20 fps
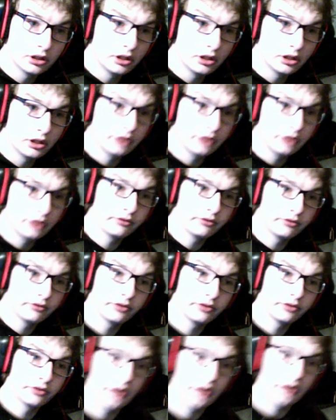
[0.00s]
from
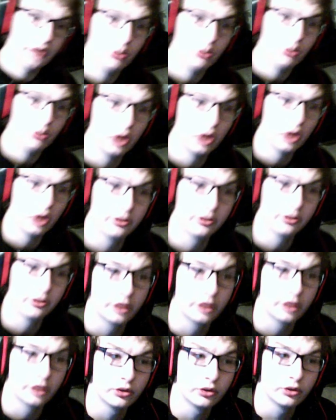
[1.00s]
now on if I do
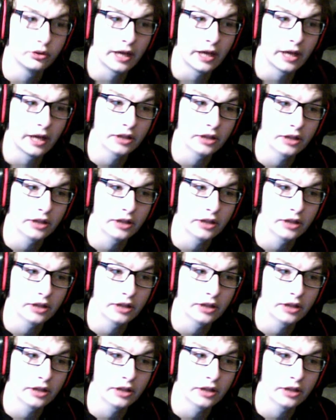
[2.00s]
that,